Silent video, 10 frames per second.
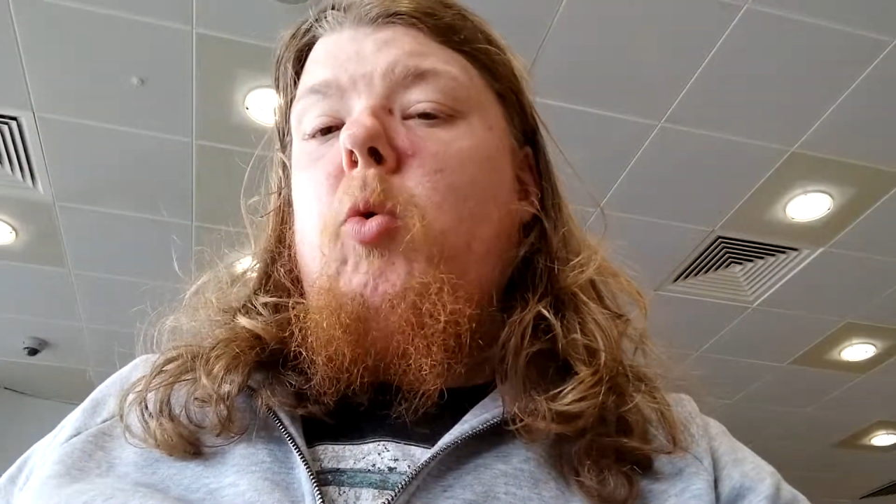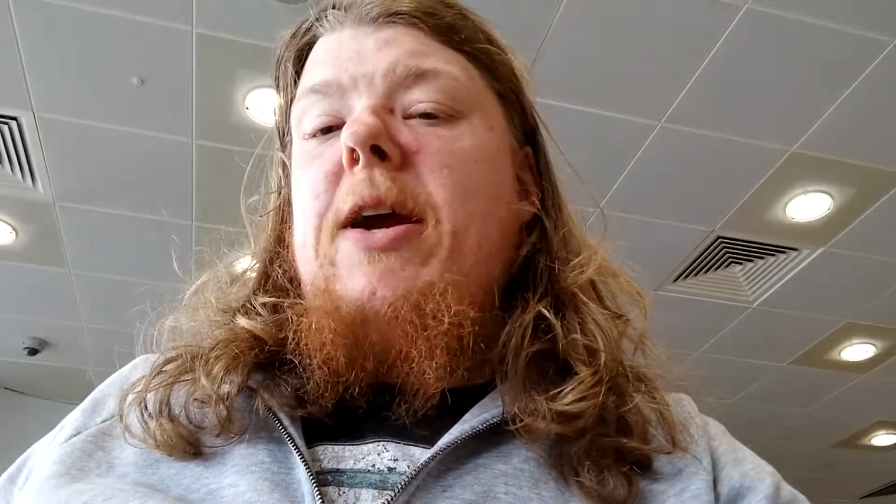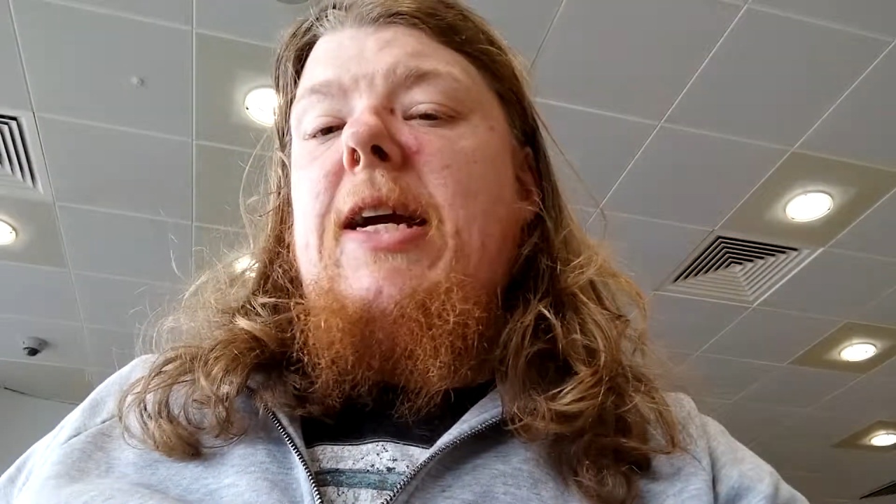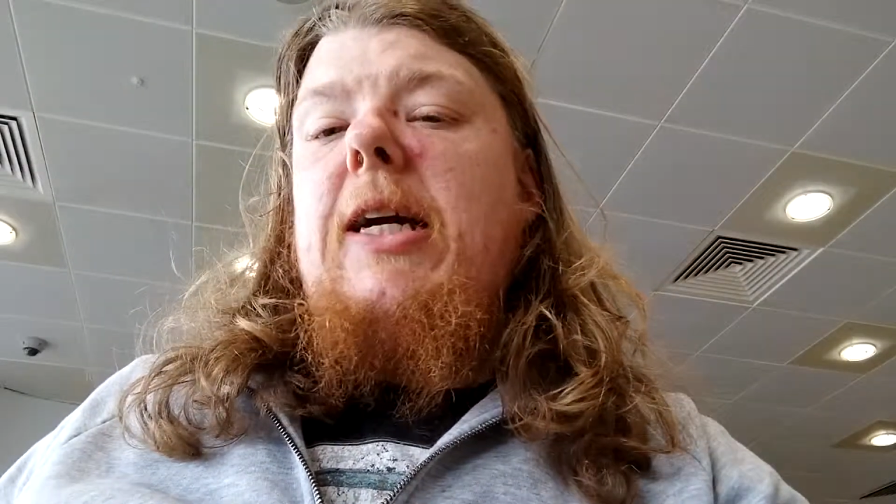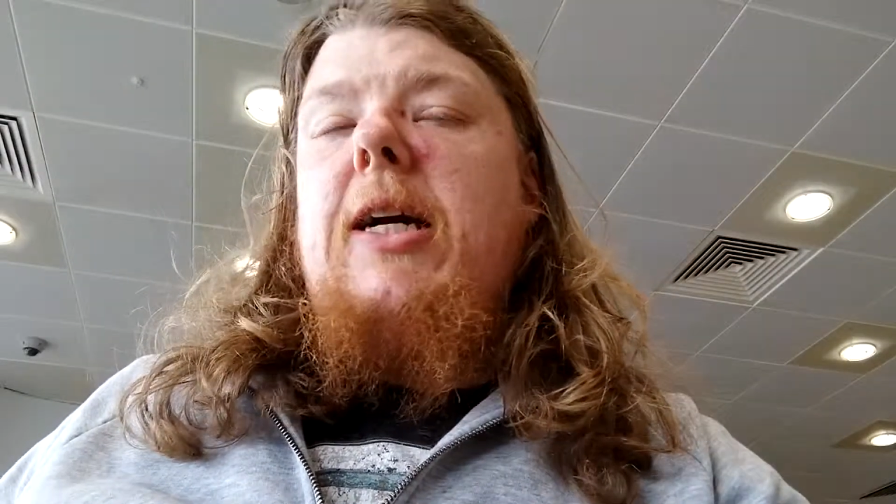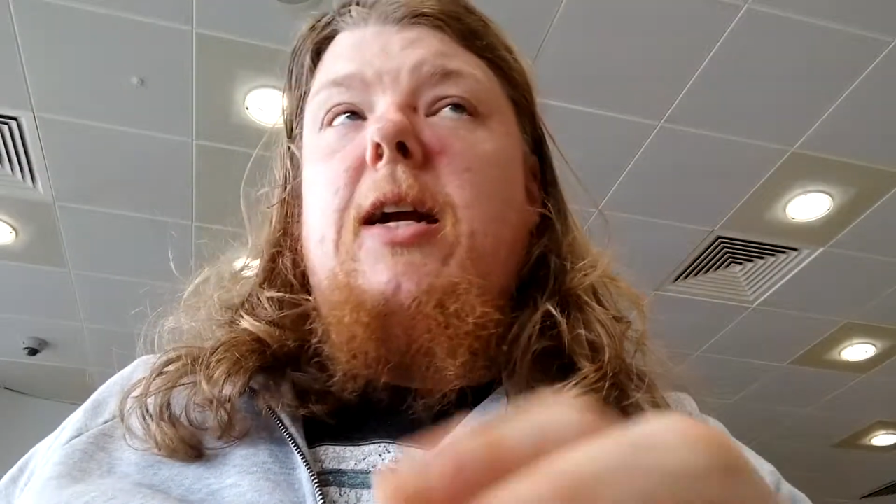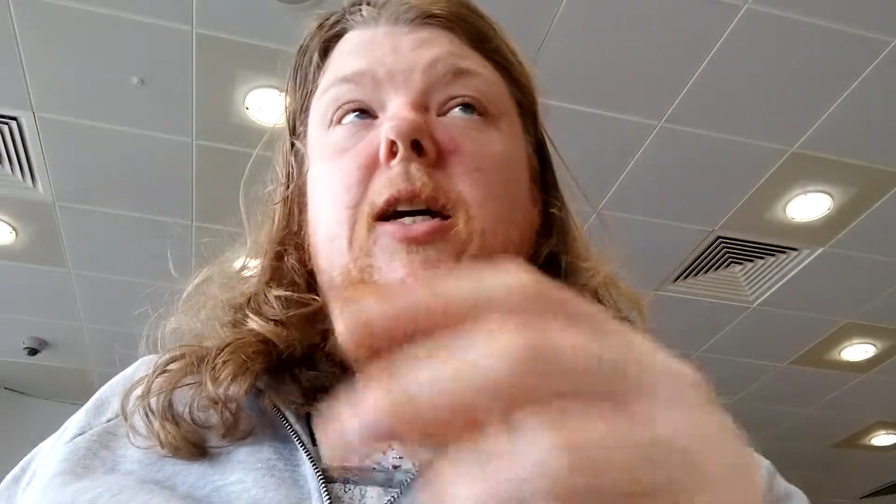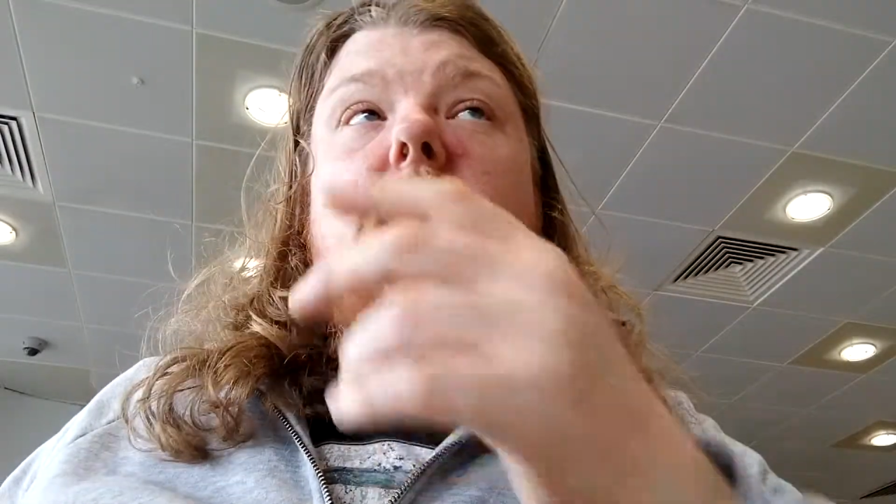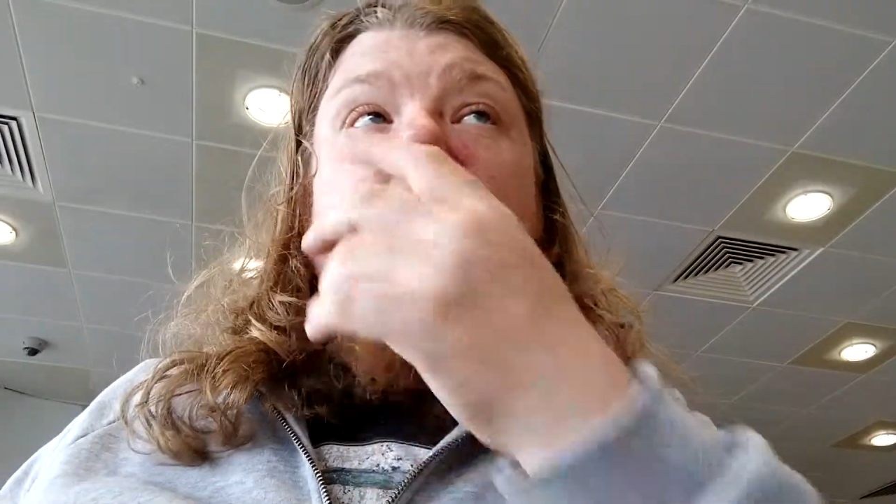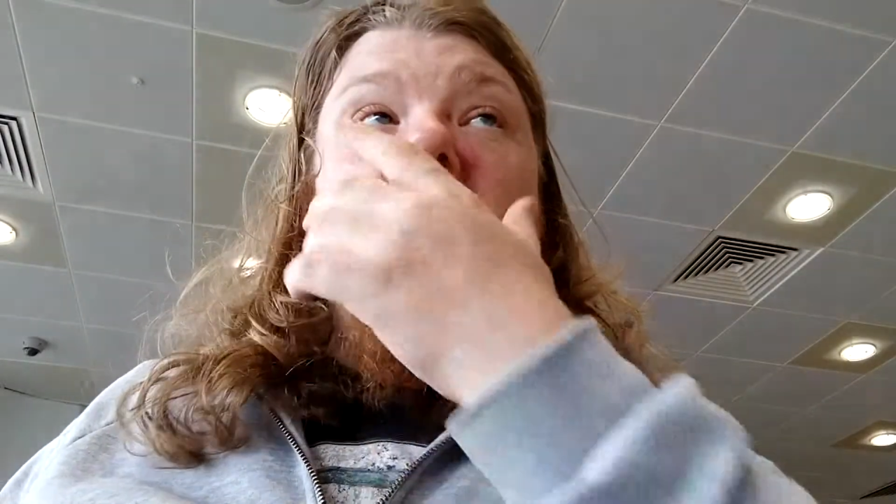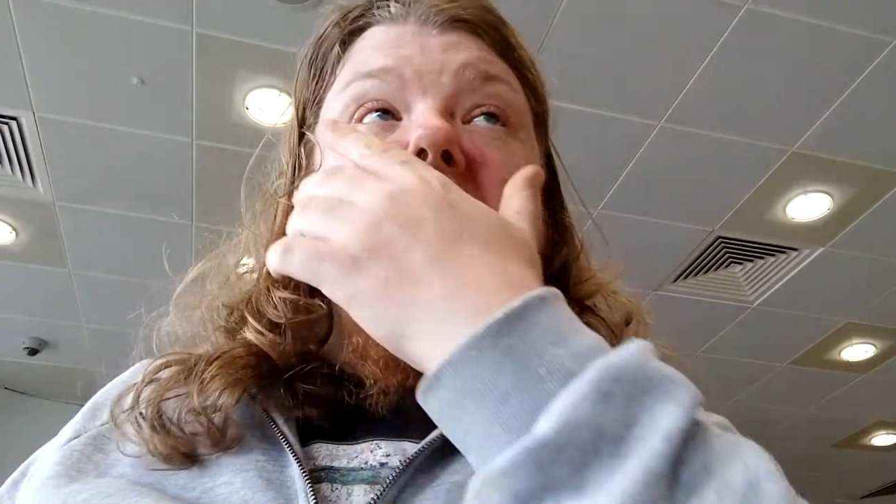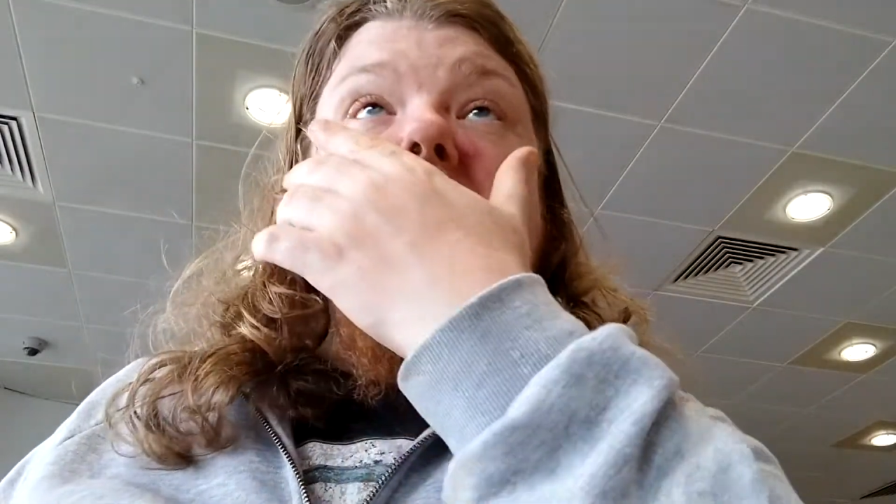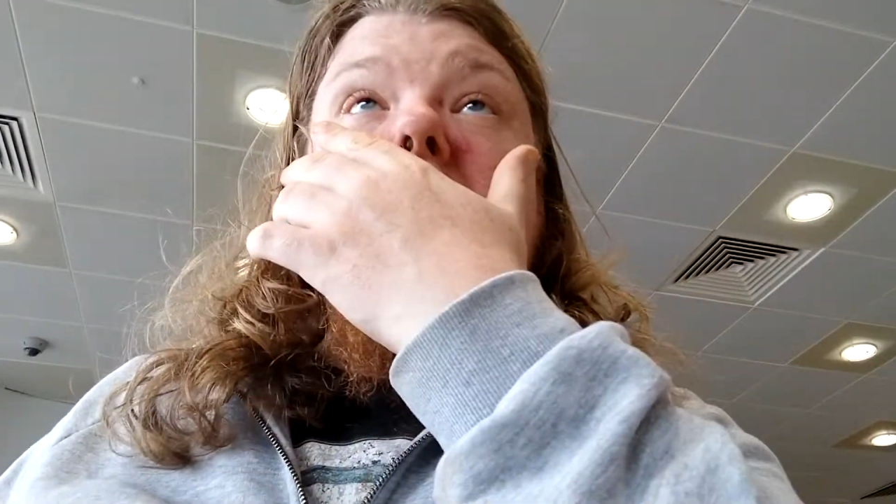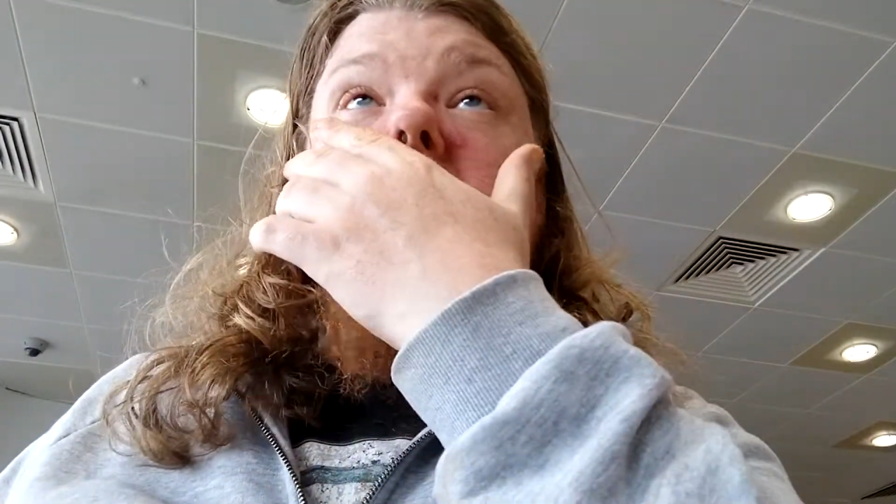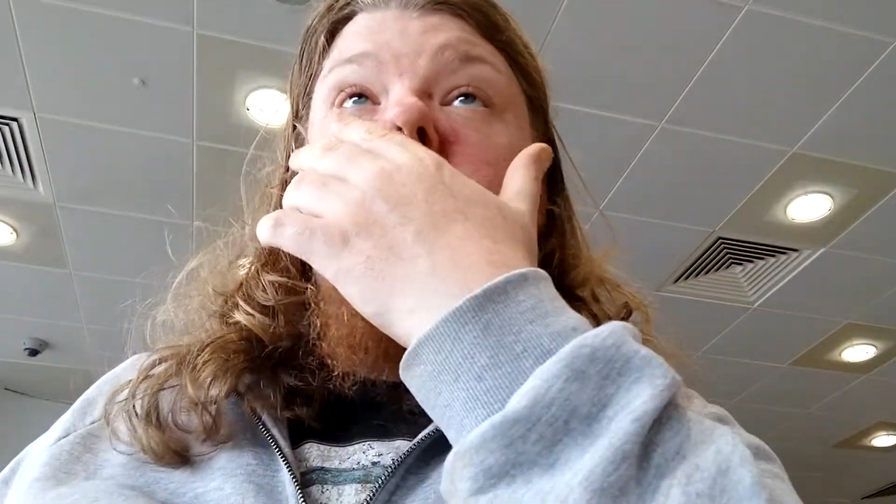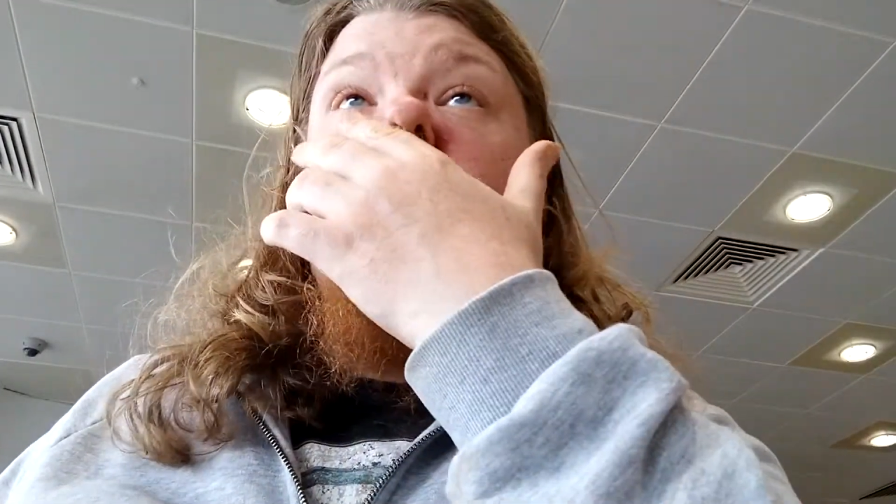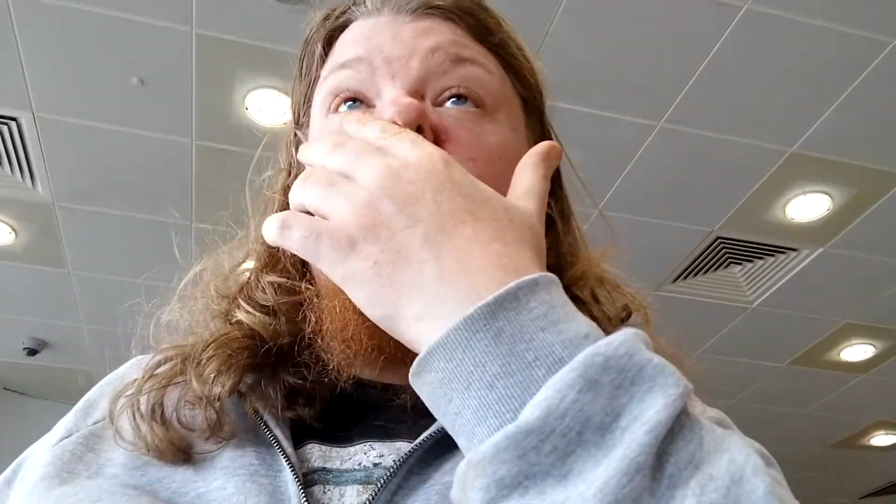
a week in a couple of days.